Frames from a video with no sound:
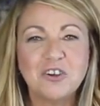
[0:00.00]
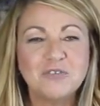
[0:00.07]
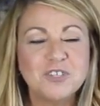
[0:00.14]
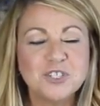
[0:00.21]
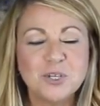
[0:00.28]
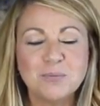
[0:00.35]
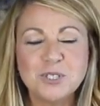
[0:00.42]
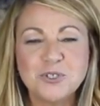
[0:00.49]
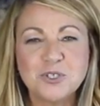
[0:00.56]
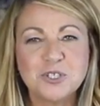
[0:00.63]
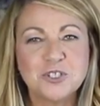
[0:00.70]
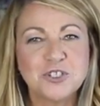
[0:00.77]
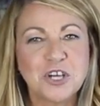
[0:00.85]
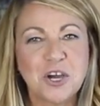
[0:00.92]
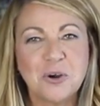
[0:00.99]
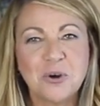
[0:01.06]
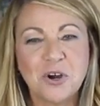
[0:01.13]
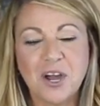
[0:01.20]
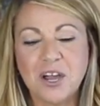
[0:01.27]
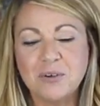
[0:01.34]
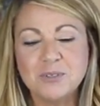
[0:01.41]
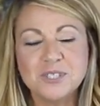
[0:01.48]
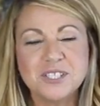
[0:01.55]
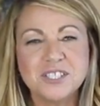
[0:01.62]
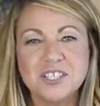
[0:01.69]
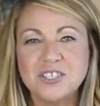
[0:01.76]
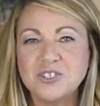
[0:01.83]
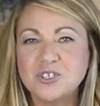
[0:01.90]
Every time I took a shower, I would
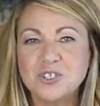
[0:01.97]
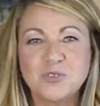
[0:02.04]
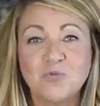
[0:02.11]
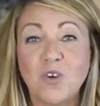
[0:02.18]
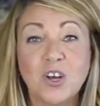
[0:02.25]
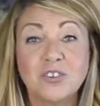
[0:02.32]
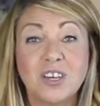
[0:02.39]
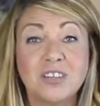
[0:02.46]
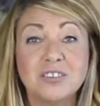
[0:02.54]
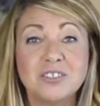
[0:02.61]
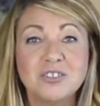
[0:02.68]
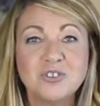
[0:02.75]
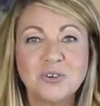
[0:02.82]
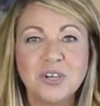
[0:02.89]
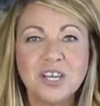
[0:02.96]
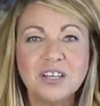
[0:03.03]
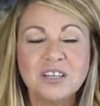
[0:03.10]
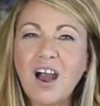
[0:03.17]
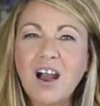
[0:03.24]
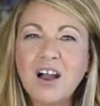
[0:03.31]
see it just fall down the drain.